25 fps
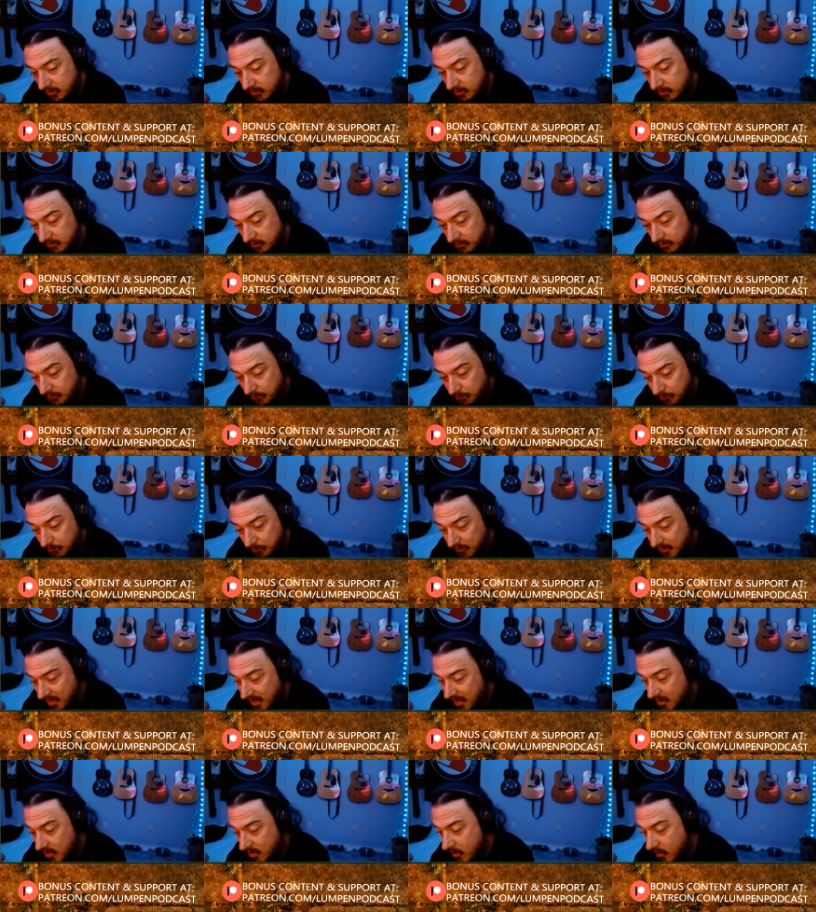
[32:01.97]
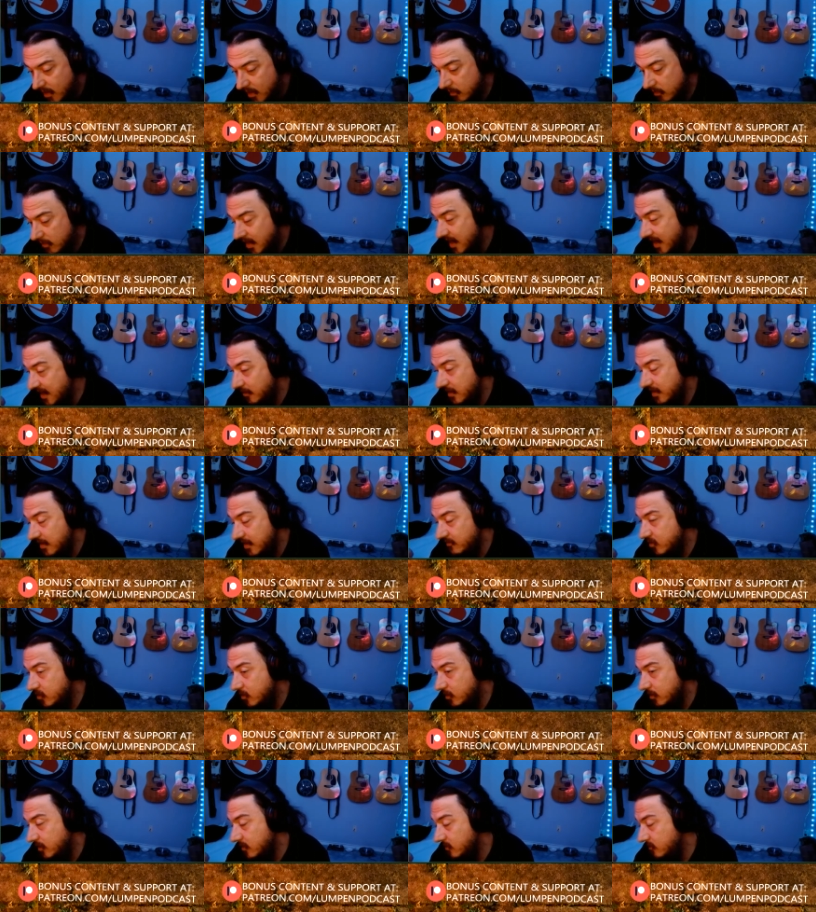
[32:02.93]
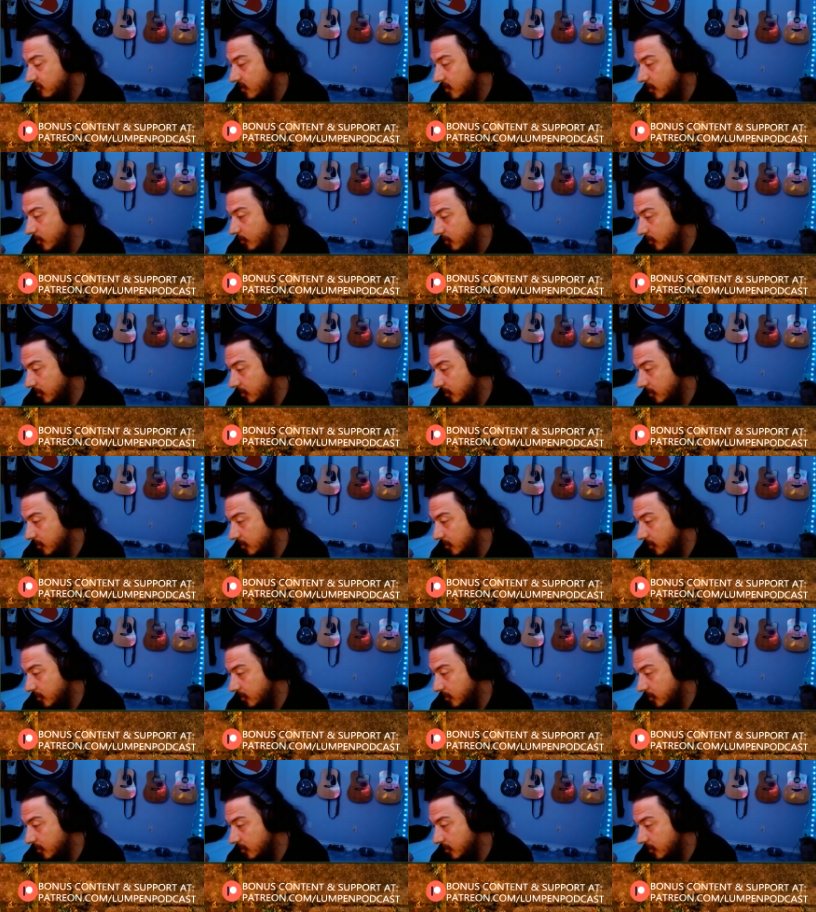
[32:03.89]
don't have nearly the following